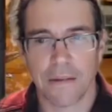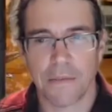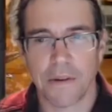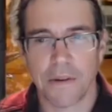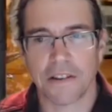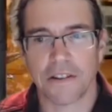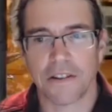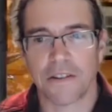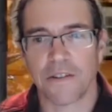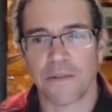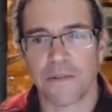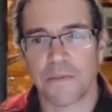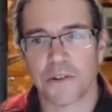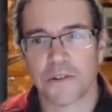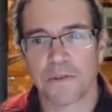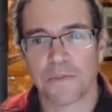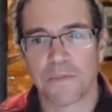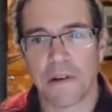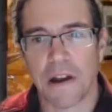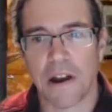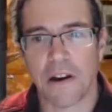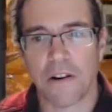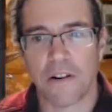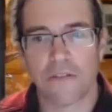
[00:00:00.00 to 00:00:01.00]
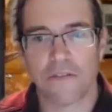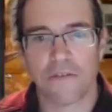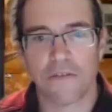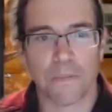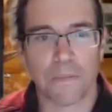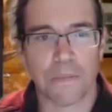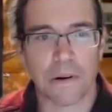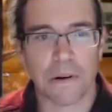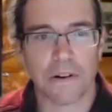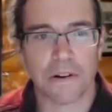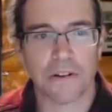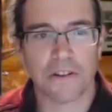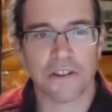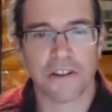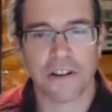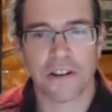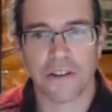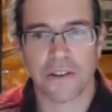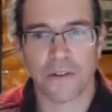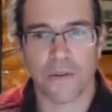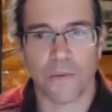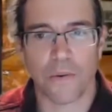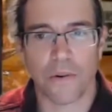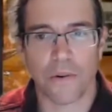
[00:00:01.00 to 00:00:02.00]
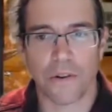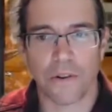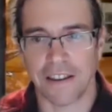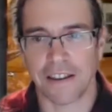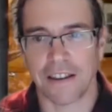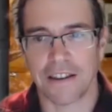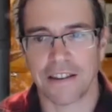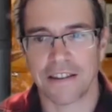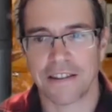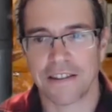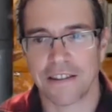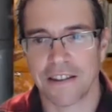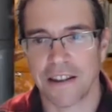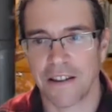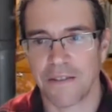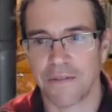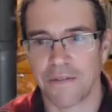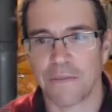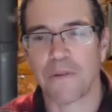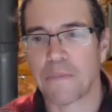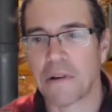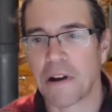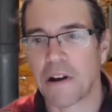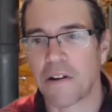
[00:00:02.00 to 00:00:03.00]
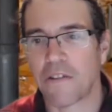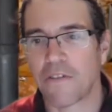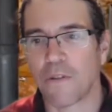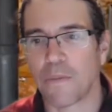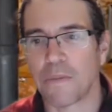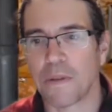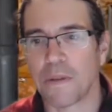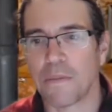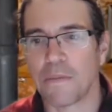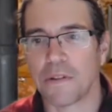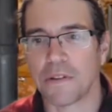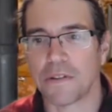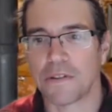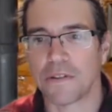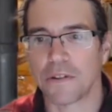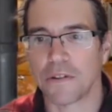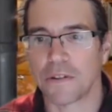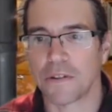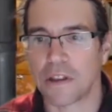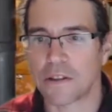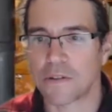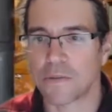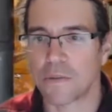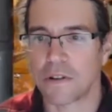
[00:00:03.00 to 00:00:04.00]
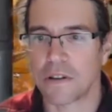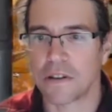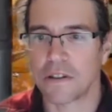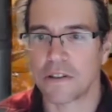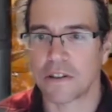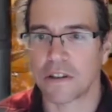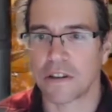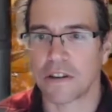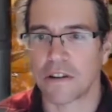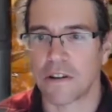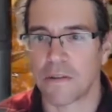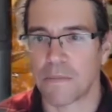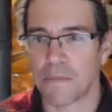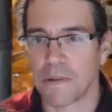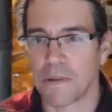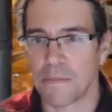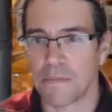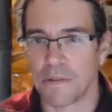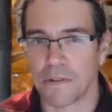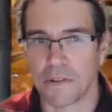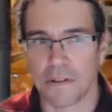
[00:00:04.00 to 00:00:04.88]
Come on, you're the most powerful person in the world. That's not what powerful people do. That's what insecure people